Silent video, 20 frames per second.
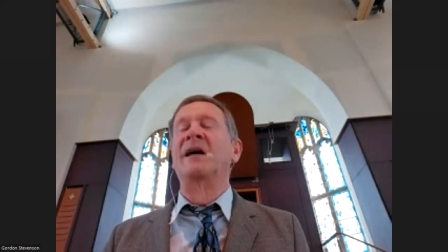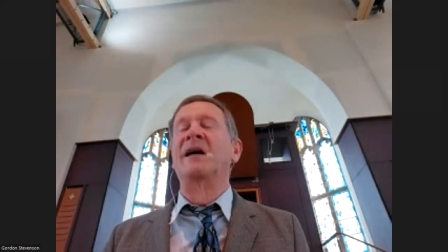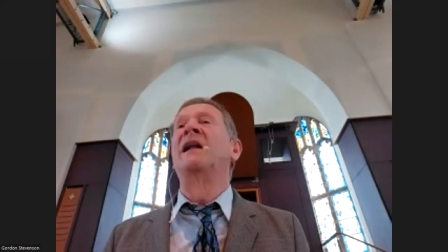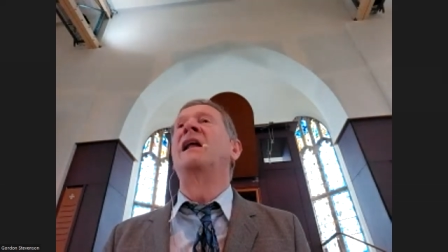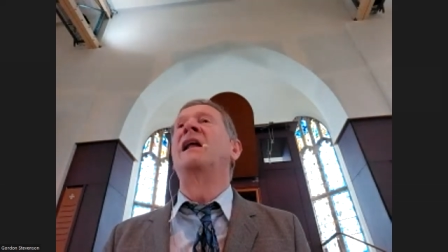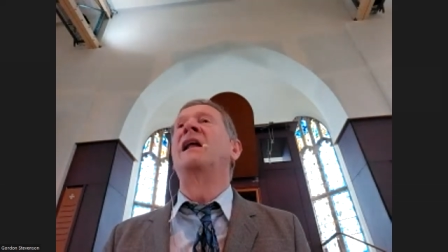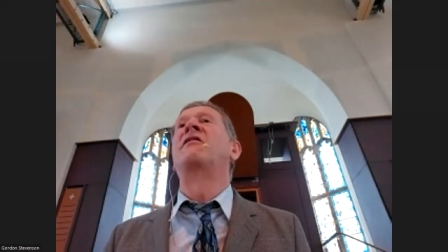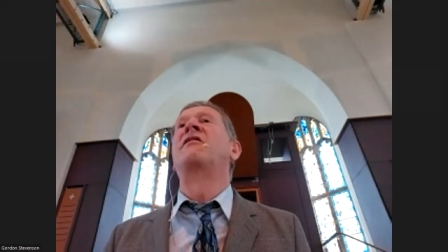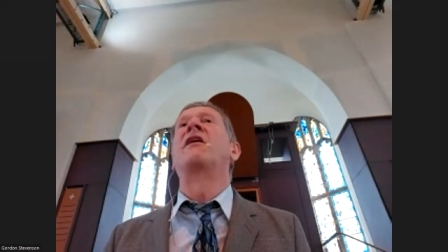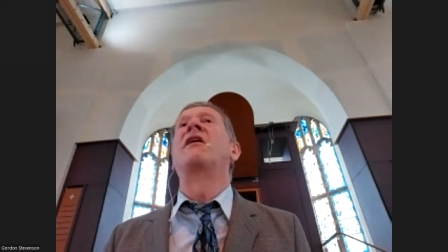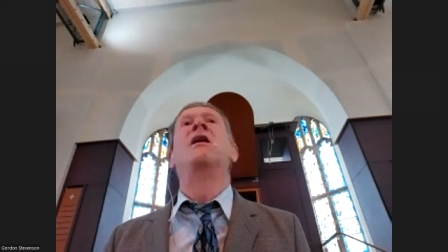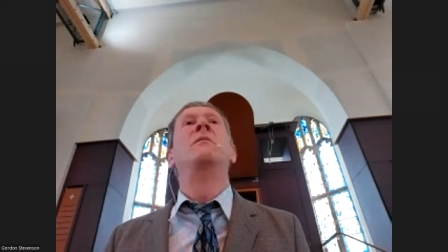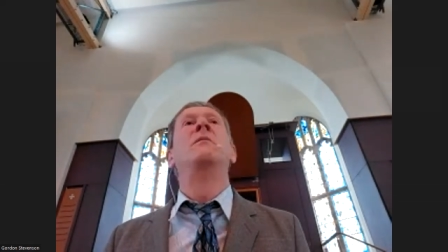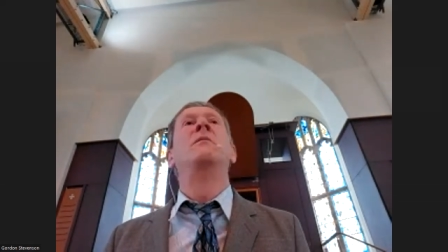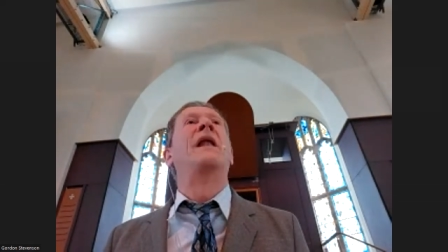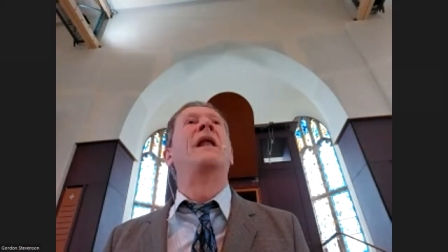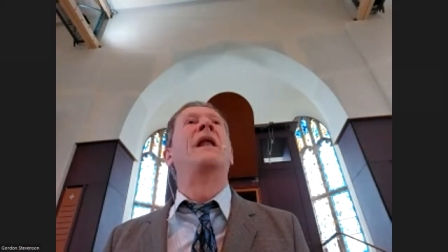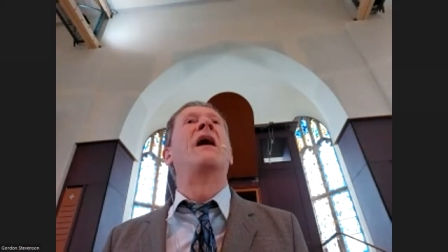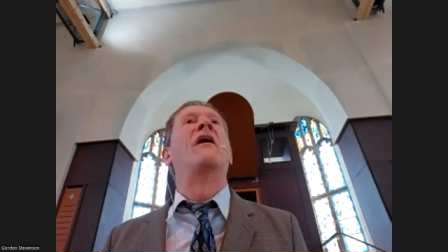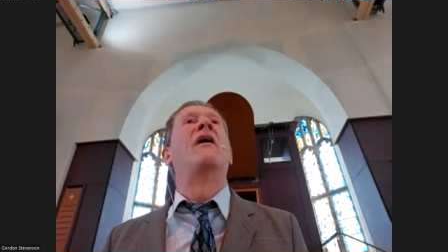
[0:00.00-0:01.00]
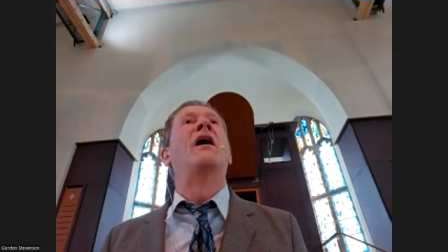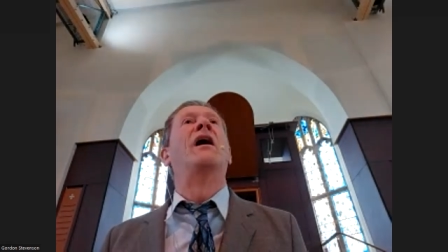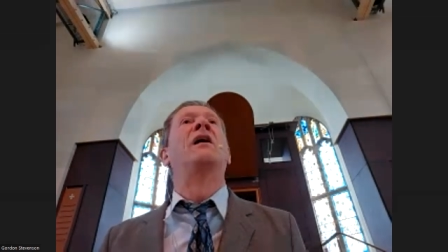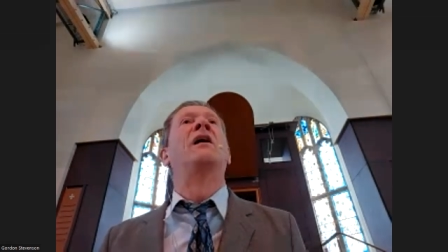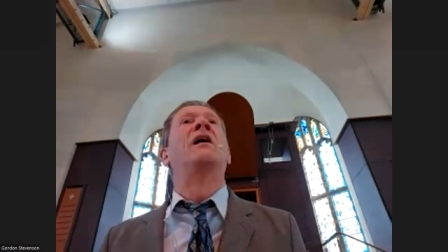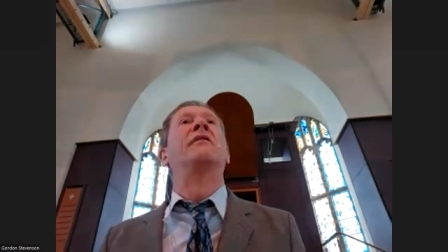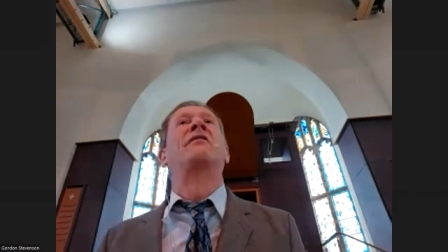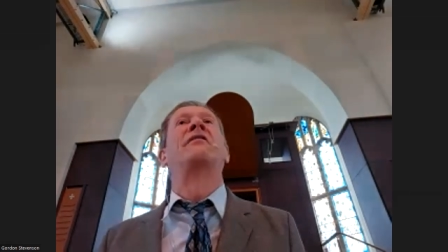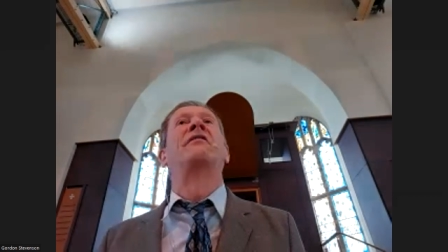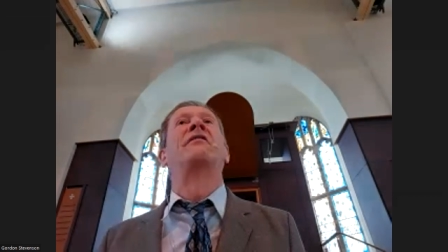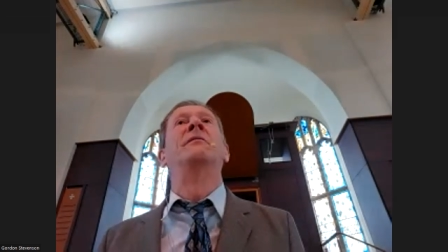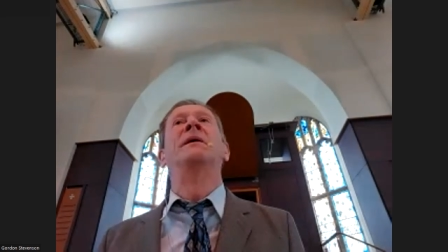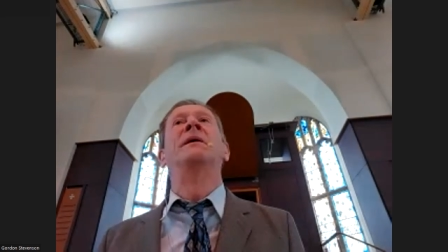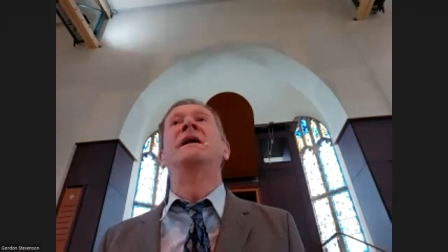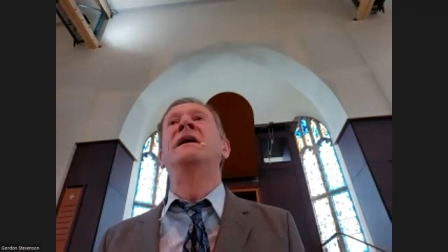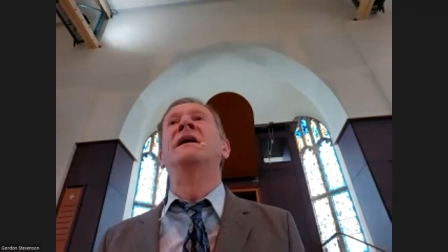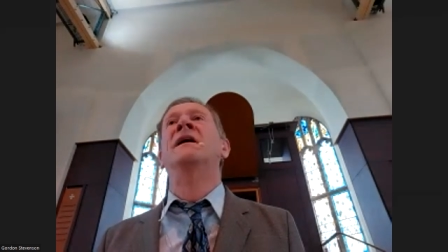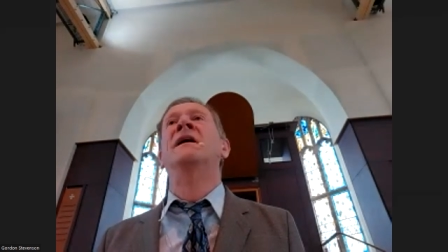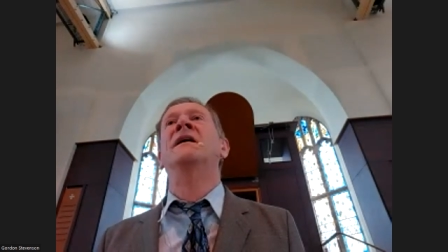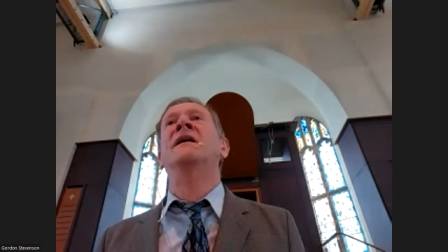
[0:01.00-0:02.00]
Let's open our hearts to
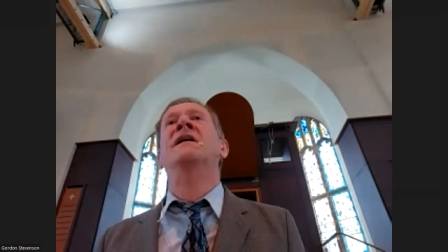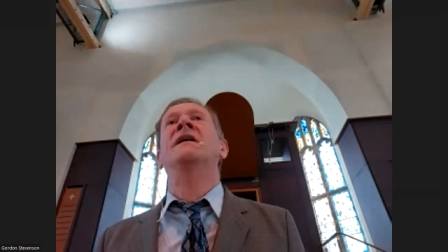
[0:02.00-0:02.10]
be